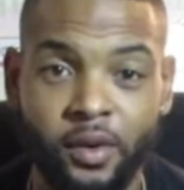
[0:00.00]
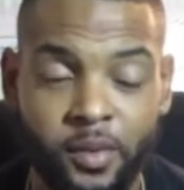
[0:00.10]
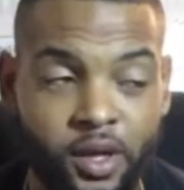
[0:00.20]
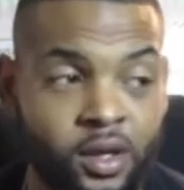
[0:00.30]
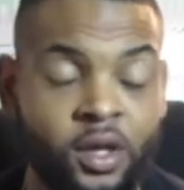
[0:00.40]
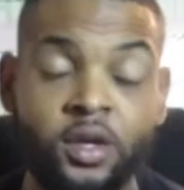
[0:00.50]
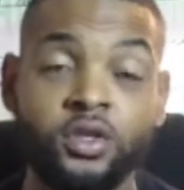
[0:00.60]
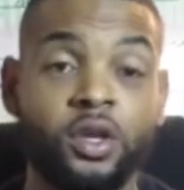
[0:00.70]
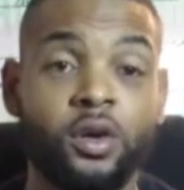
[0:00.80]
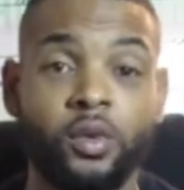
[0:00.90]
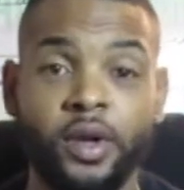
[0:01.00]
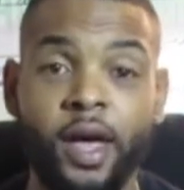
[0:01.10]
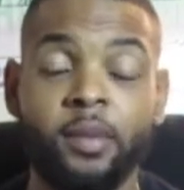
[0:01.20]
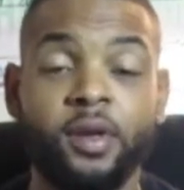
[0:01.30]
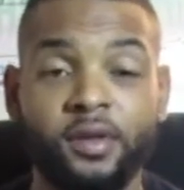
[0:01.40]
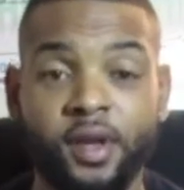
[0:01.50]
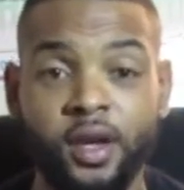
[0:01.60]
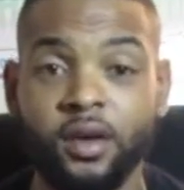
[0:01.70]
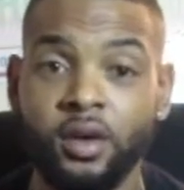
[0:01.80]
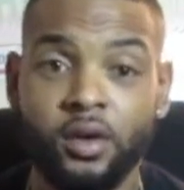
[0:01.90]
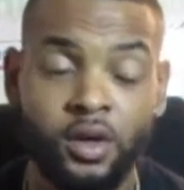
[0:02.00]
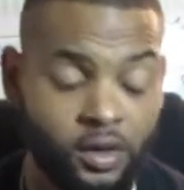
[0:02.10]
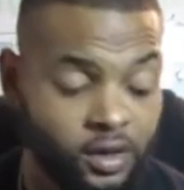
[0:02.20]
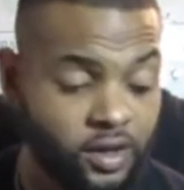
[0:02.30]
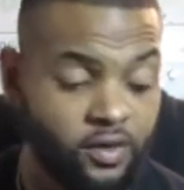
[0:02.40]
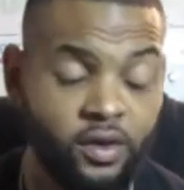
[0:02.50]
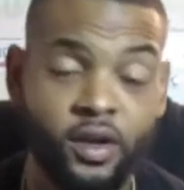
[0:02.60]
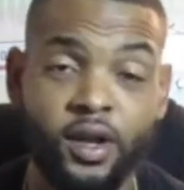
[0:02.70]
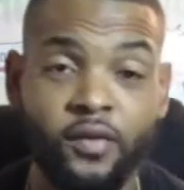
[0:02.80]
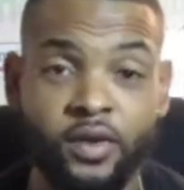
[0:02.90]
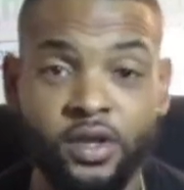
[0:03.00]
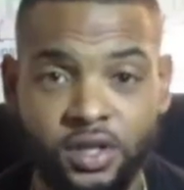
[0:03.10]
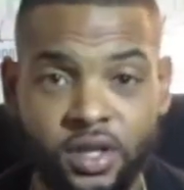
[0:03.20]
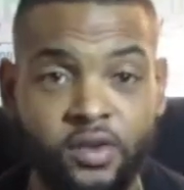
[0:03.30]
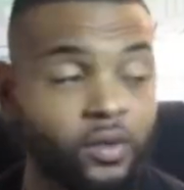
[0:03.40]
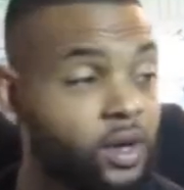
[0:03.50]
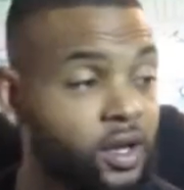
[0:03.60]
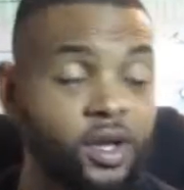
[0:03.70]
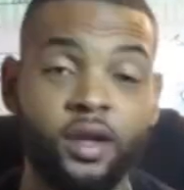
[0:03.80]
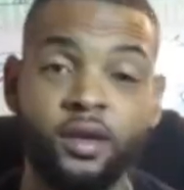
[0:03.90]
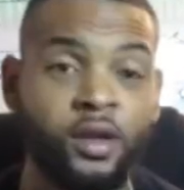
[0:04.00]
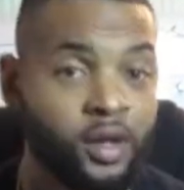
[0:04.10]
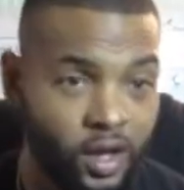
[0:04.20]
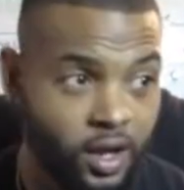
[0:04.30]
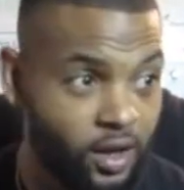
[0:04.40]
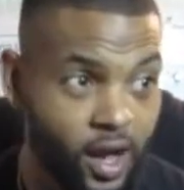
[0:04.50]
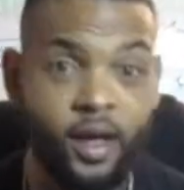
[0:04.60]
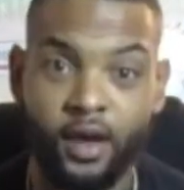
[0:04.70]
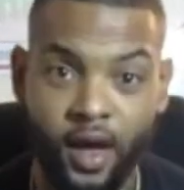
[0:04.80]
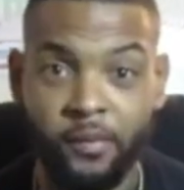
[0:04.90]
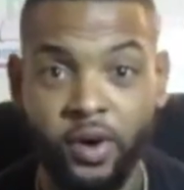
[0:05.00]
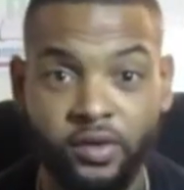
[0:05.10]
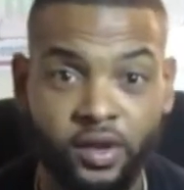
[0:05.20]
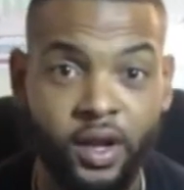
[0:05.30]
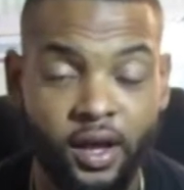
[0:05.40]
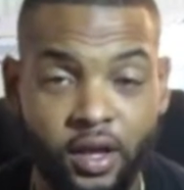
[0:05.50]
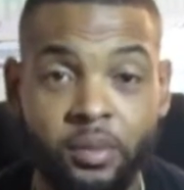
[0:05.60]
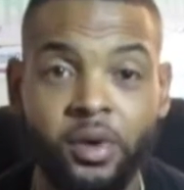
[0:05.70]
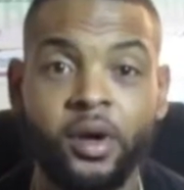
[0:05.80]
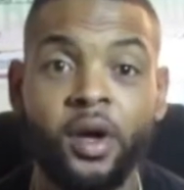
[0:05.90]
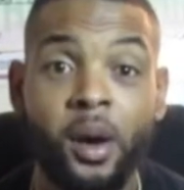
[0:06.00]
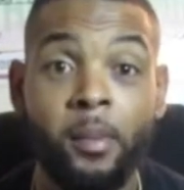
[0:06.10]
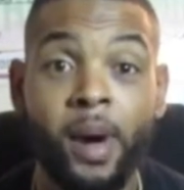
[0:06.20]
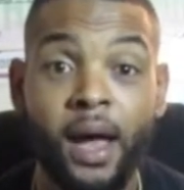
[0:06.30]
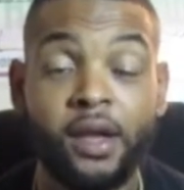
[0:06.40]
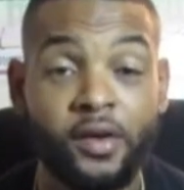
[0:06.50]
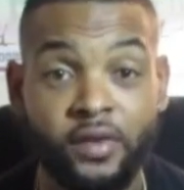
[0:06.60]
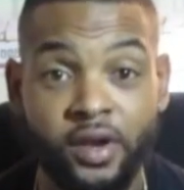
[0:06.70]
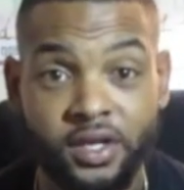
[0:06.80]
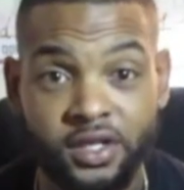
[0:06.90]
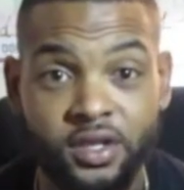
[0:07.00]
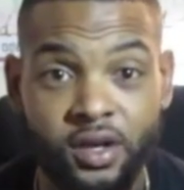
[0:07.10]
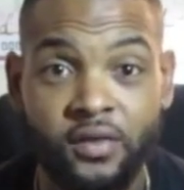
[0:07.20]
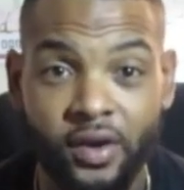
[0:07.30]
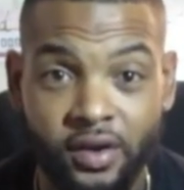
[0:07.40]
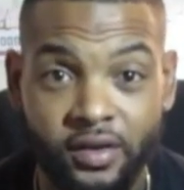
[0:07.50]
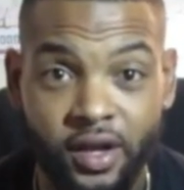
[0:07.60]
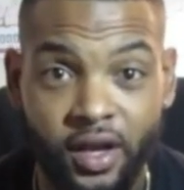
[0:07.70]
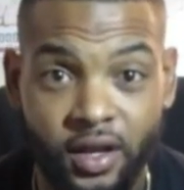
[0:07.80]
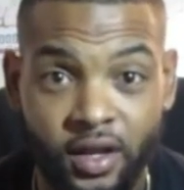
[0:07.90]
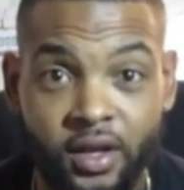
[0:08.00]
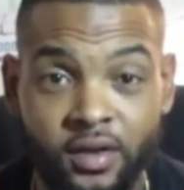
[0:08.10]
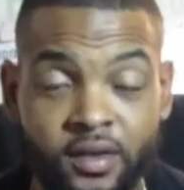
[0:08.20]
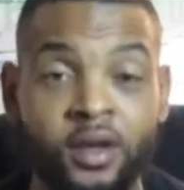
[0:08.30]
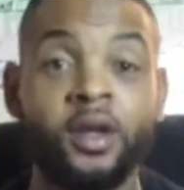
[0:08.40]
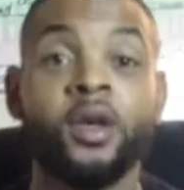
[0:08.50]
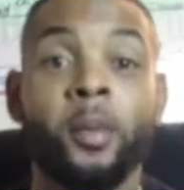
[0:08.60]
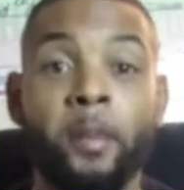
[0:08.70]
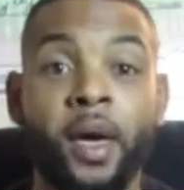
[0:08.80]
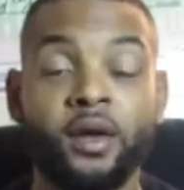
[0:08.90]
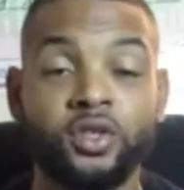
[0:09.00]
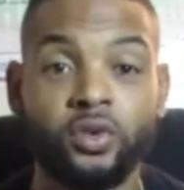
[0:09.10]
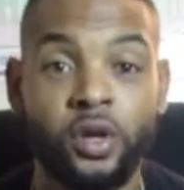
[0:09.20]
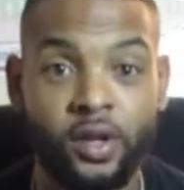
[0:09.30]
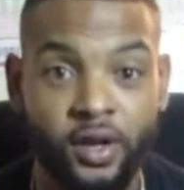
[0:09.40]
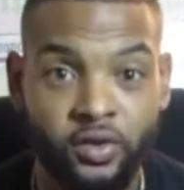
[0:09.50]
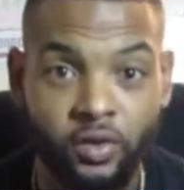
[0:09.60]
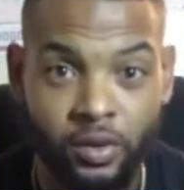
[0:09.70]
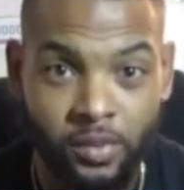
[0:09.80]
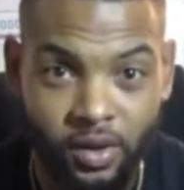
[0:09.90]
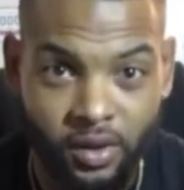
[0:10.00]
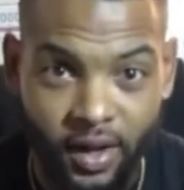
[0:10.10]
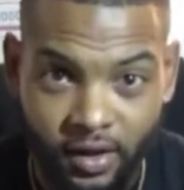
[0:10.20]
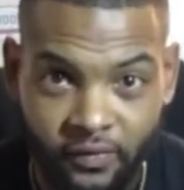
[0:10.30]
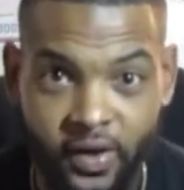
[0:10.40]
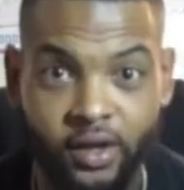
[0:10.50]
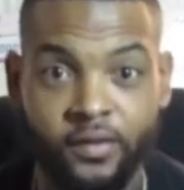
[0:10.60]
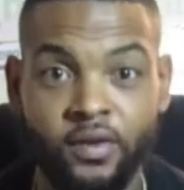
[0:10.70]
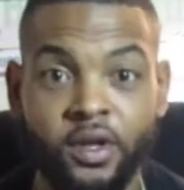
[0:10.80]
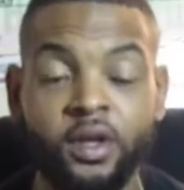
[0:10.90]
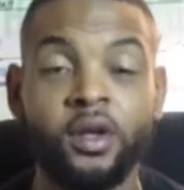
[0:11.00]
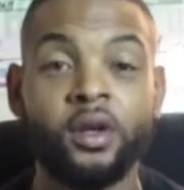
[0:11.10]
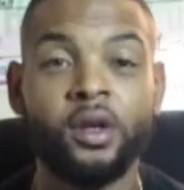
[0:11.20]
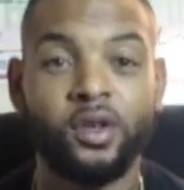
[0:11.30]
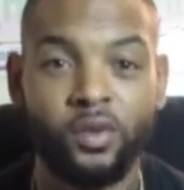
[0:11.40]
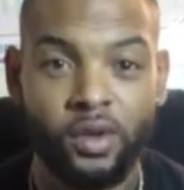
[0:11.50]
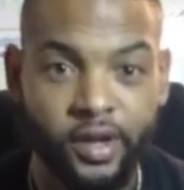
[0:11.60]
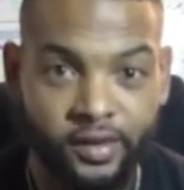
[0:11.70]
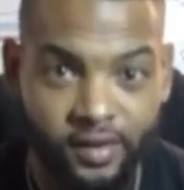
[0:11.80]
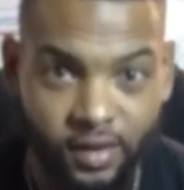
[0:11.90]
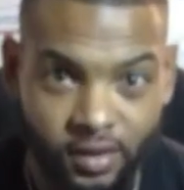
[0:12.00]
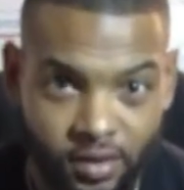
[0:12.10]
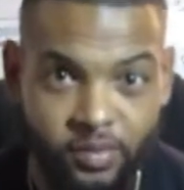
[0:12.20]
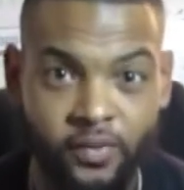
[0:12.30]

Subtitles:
I mean? So with that being said, you know, dictionary definition is what it is, and I posted that here, but my definition of understanding is making sure that you communicate effectively, you listen